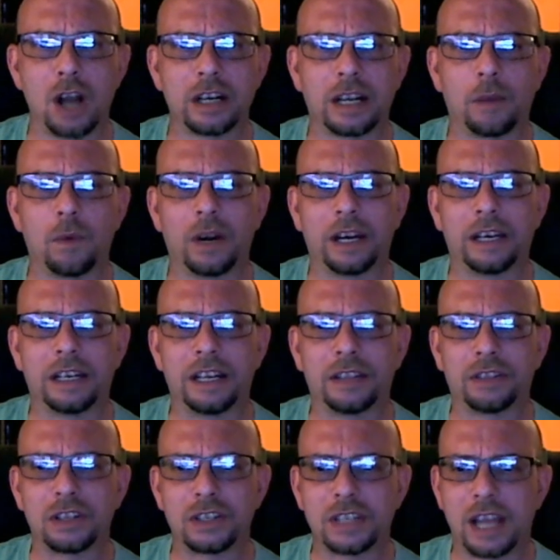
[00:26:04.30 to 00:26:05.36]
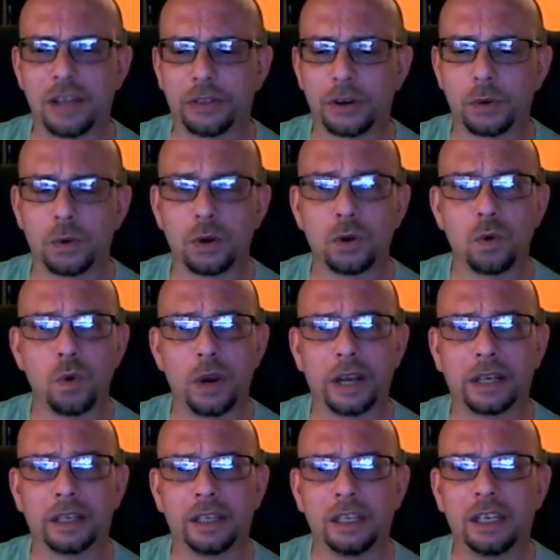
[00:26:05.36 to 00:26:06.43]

I wanted to get this out there real quick.